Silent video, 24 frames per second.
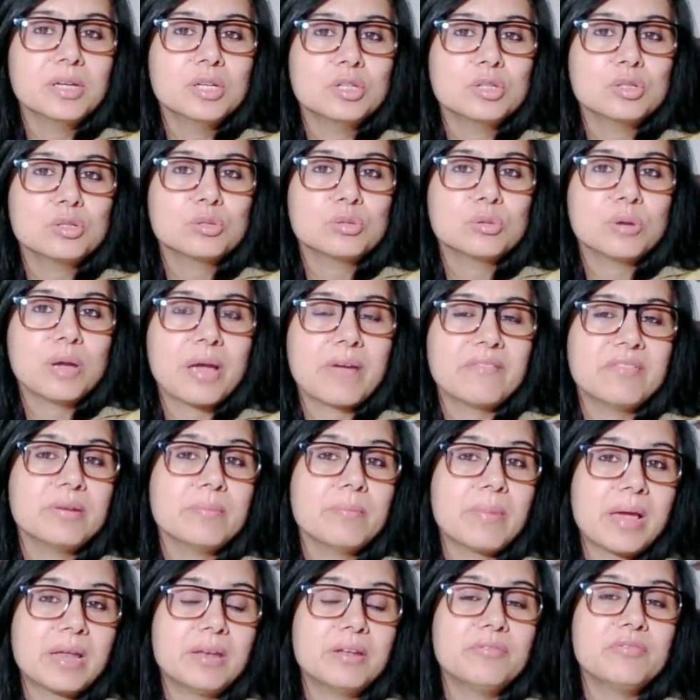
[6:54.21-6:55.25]
so having
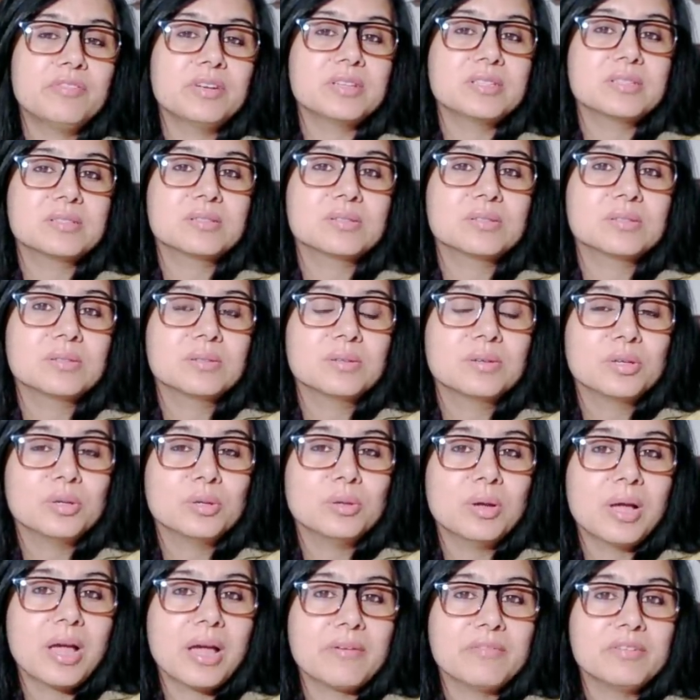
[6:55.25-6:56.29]
malefics you
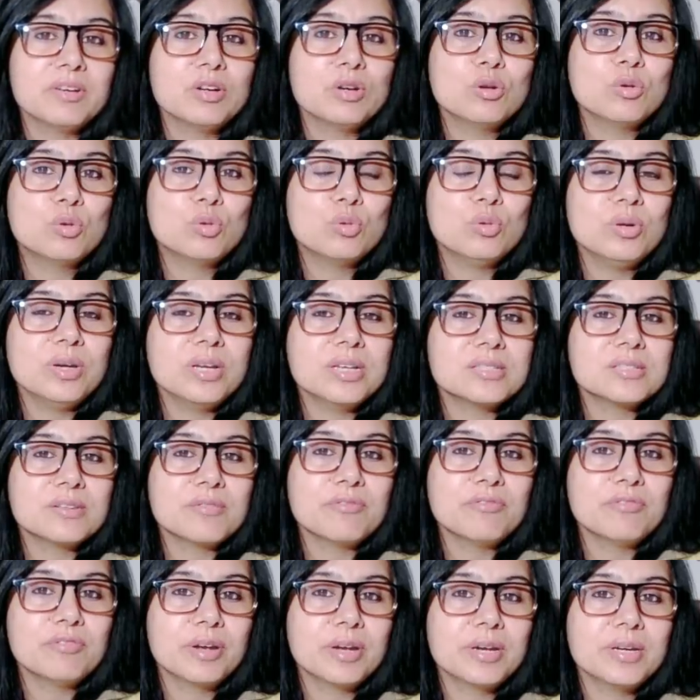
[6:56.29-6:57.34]
know having a goon as a
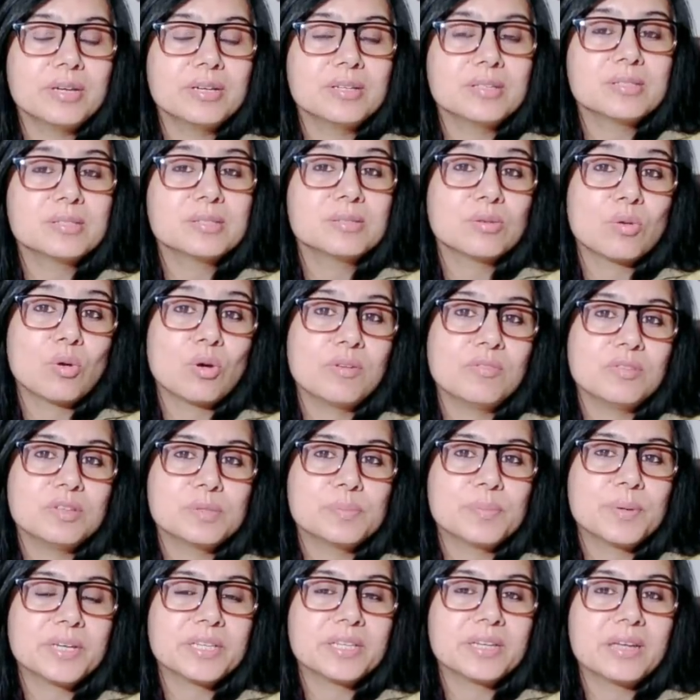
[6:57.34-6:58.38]
friend is always
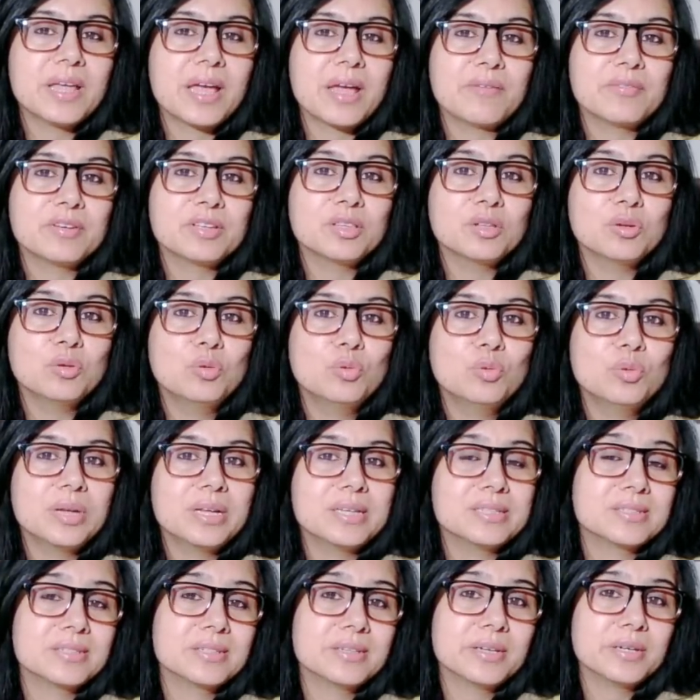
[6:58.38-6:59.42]
better than having the goon
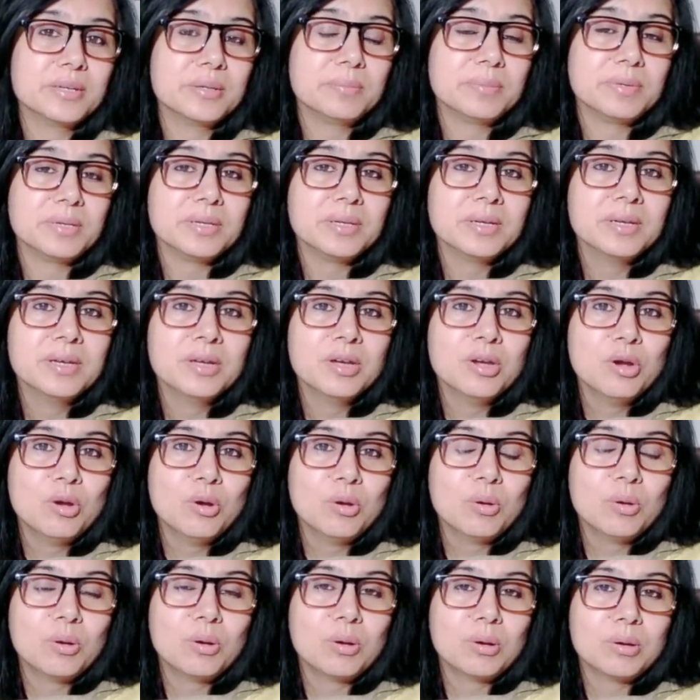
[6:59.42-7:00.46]
as an enemy
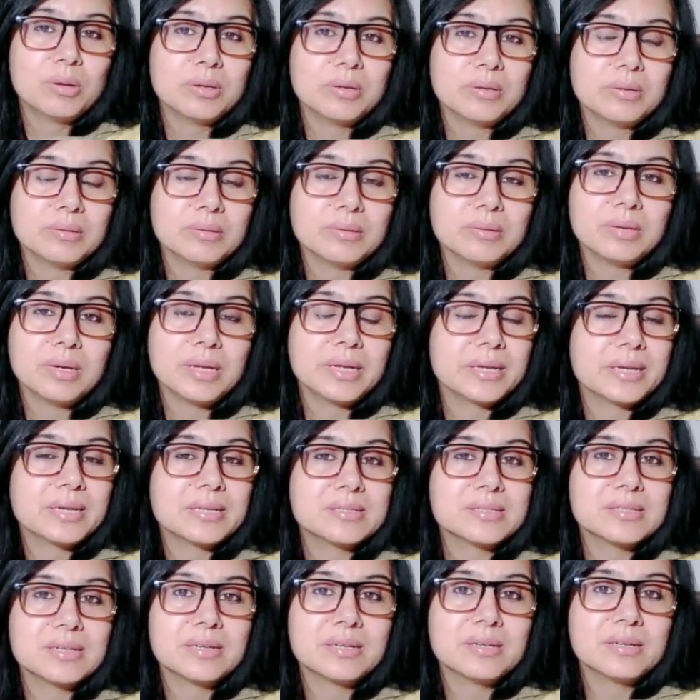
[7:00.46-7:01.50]
or uh, like i
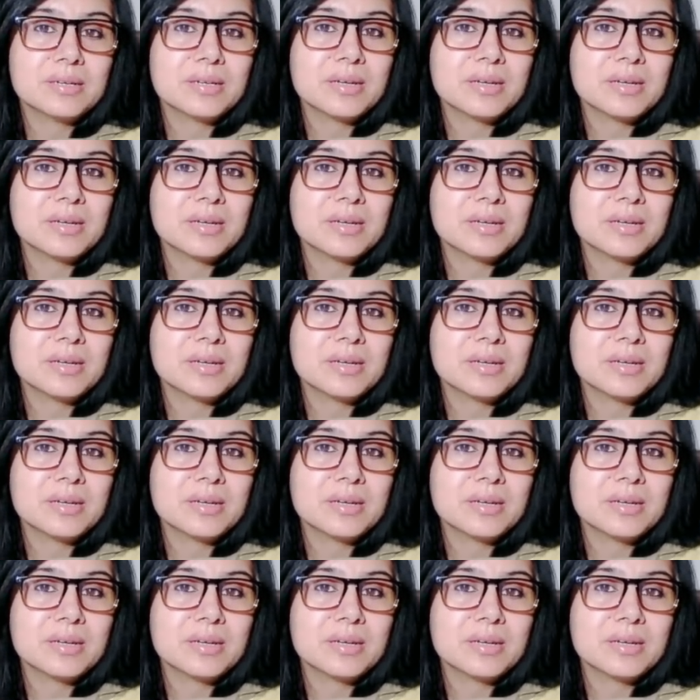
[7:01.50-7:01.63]
said